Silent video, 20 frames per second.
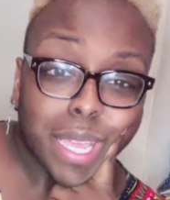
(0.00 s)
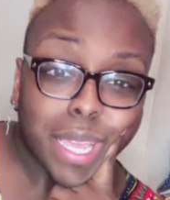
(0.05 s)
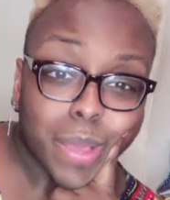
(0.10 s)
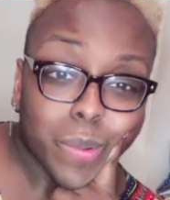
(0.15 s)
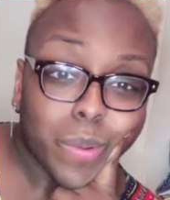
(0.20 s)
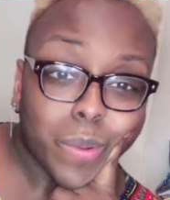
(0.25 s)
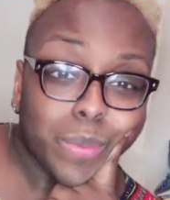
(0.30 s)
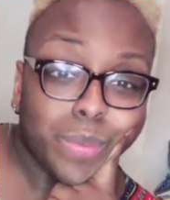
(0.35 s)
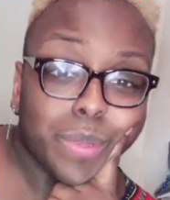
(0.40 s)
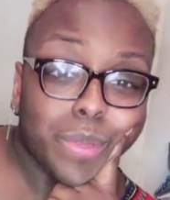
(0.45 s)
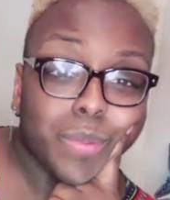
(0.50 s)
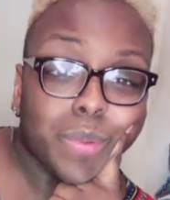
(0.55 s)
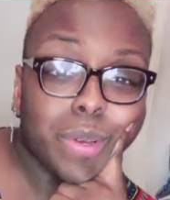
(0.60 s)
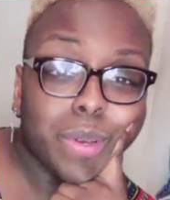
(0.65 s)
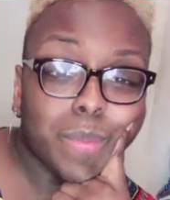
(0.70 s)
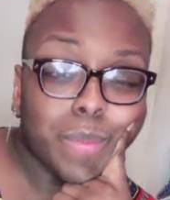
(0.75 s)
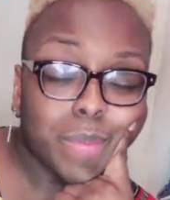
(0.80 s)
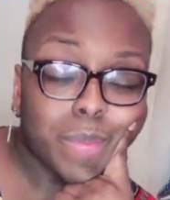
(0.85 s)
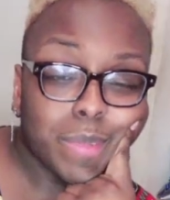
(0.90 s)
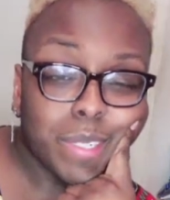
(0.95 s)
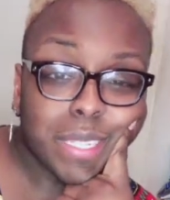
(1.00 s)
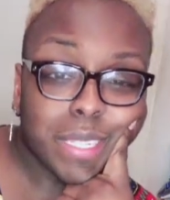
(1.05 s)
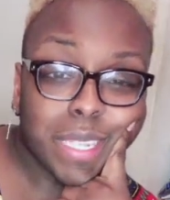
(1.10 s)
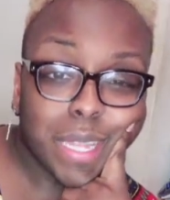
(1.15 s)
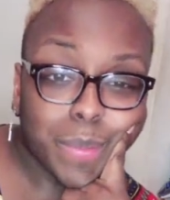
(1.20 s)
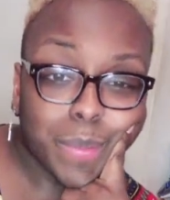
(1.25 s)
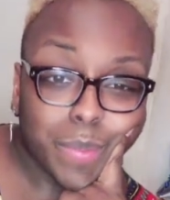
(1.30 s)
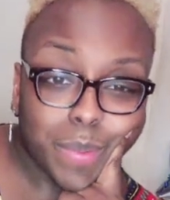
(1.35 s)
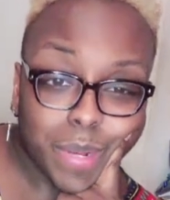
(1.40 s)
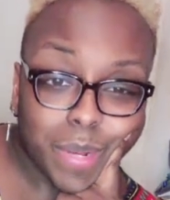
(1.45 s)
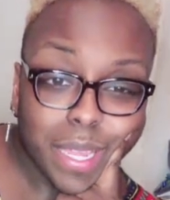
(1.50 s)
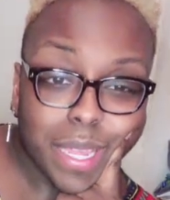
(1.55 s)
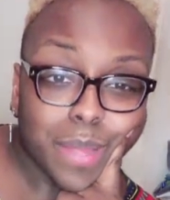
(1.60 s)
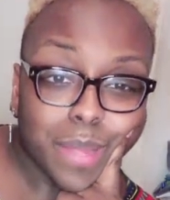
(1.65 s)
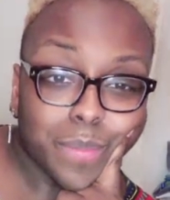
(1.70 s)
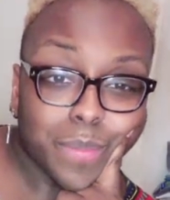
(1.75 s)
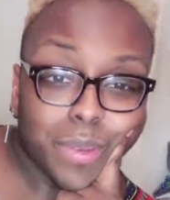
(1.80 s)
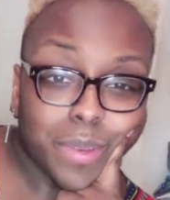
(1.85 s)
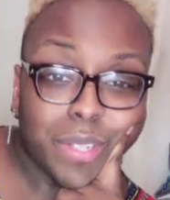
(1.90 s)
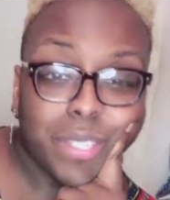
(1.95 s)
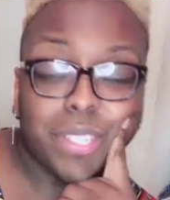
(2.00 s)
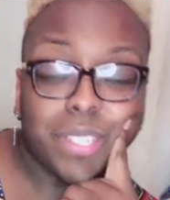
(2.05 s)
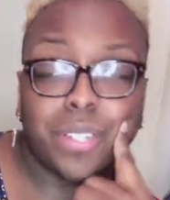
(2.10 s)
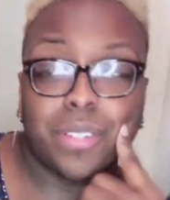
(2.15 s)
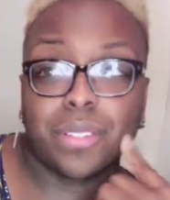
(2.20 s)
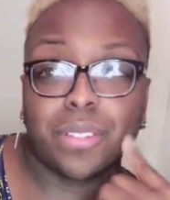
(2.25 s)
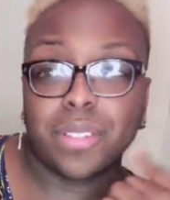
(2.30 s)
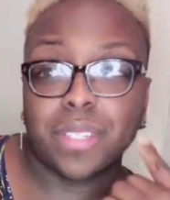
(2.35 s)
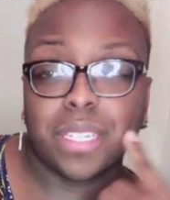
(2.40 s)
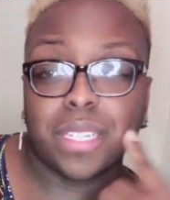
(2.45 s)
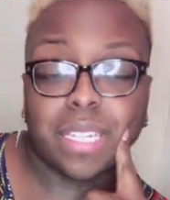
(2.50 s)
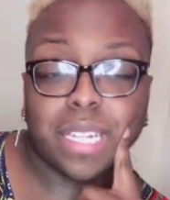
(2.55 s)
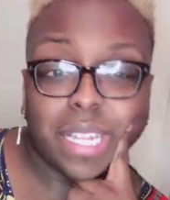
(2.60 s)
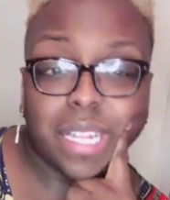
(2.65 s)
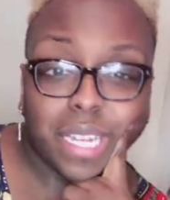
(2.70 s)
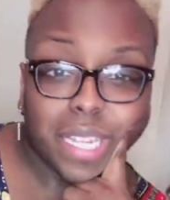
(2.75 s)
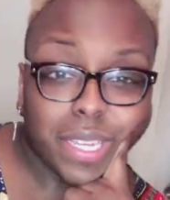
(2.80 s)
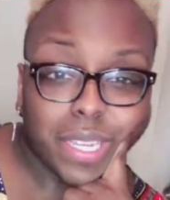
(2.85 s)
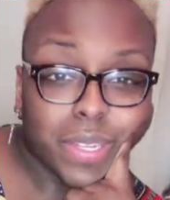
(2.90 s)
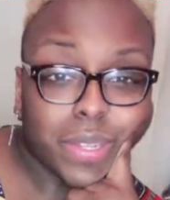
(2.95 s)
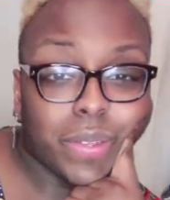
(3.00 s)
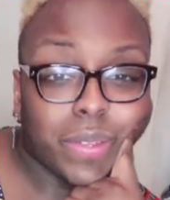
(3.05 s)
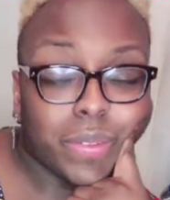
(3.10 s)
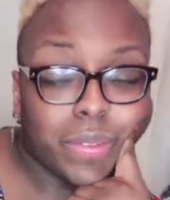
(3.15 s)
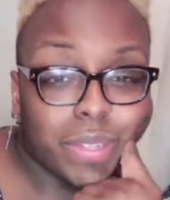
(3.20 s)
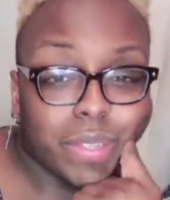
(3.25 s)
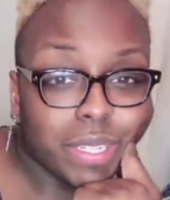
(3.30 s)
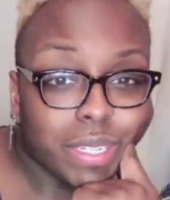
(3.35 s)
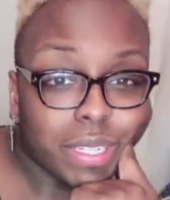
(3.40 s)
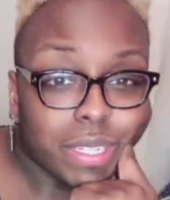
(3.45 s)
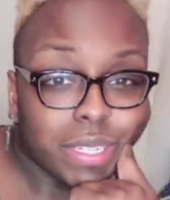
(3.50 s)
And whoop to whoop. I'm just like, damn, Porsha, you don't see none of your